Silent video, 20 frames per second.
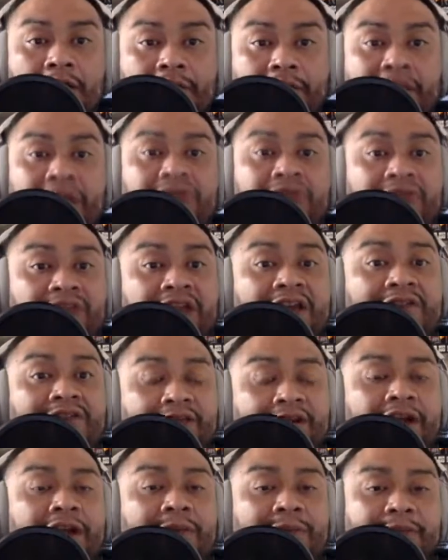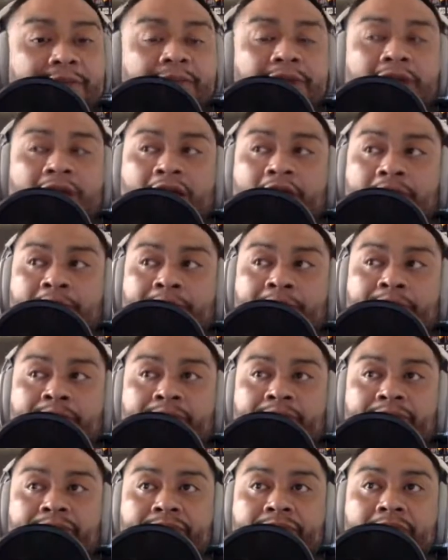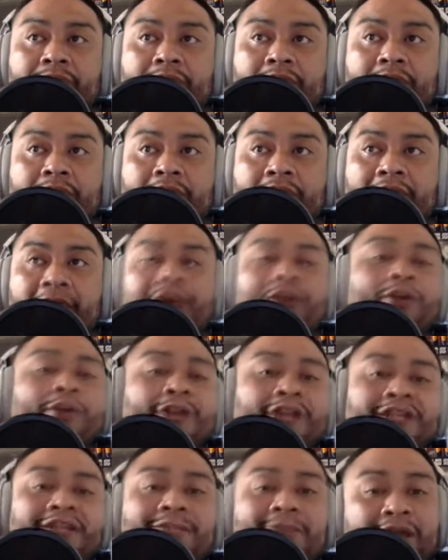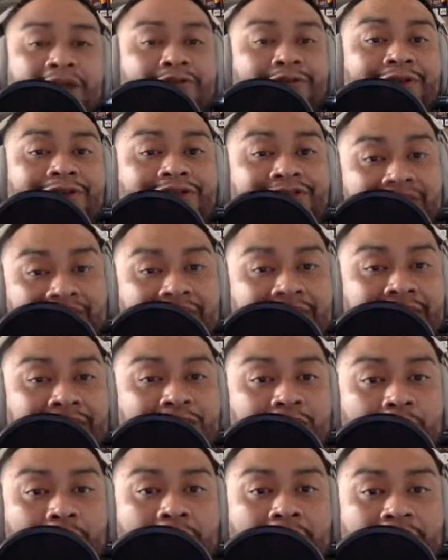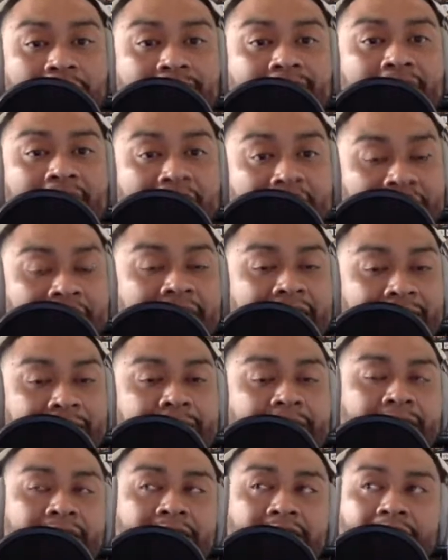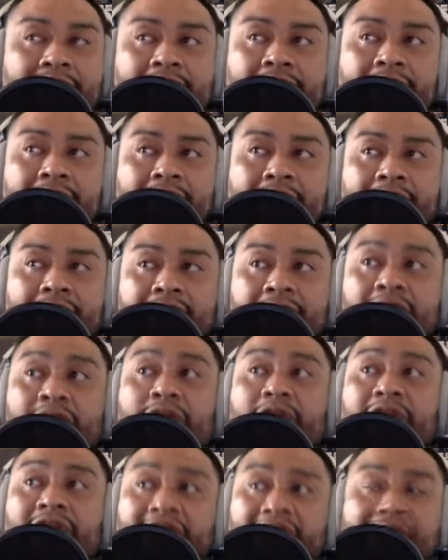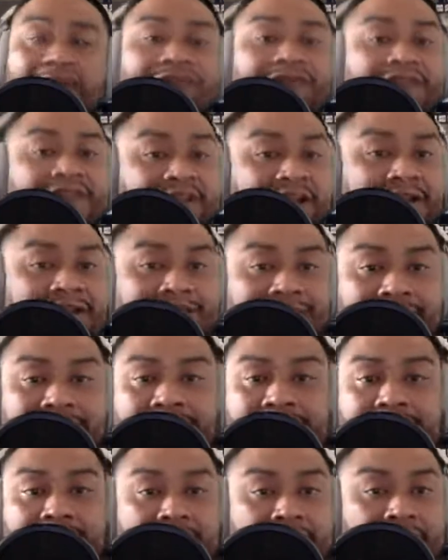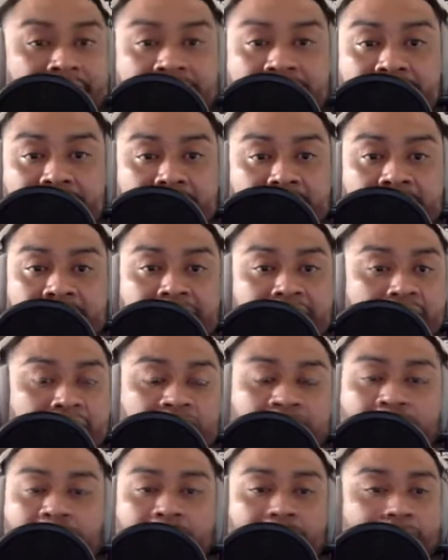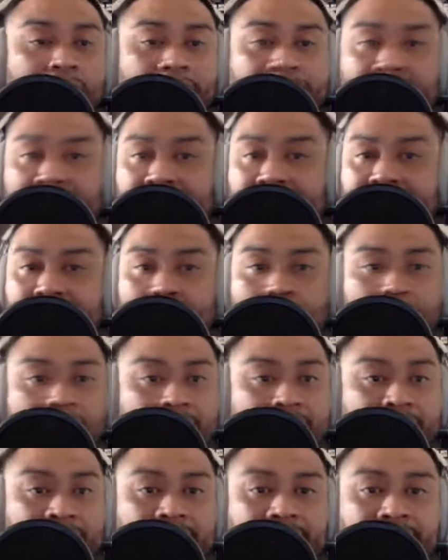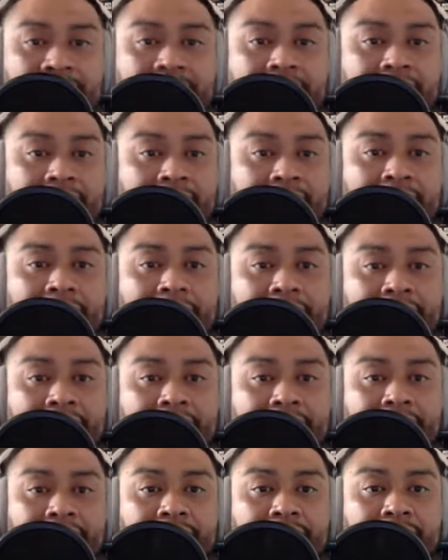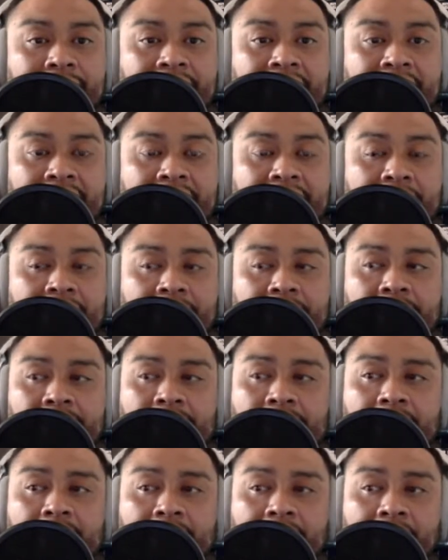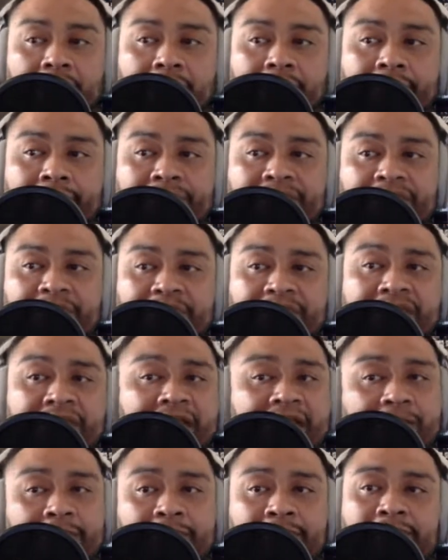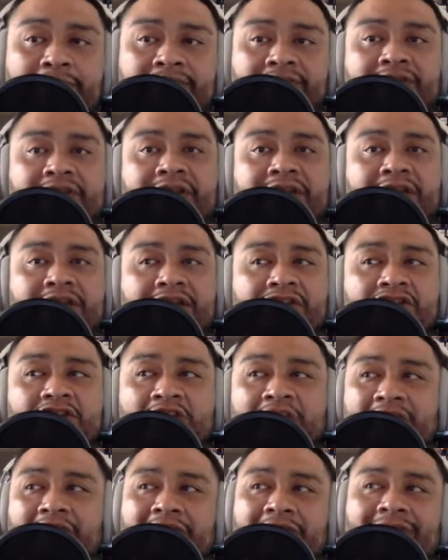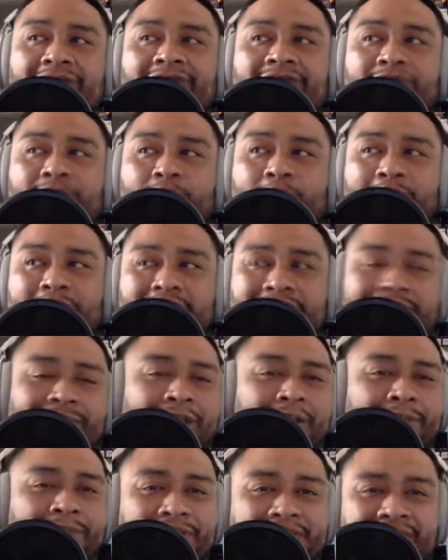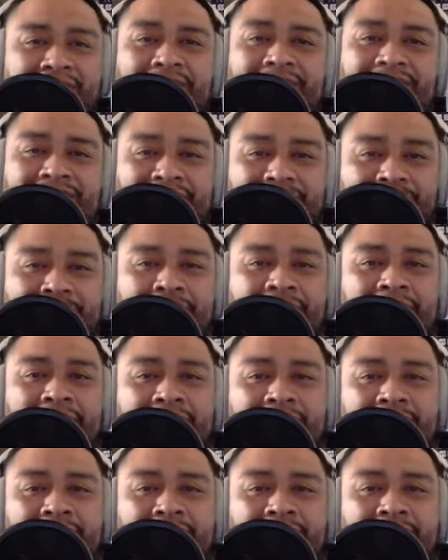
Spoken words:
major thing for him. I know that's a major thing to kind of highlight, but he really emphasizes that it's just a real problem. I don't want to be around there doing that. So he's taking pills. She kind of wakes him up and tells him,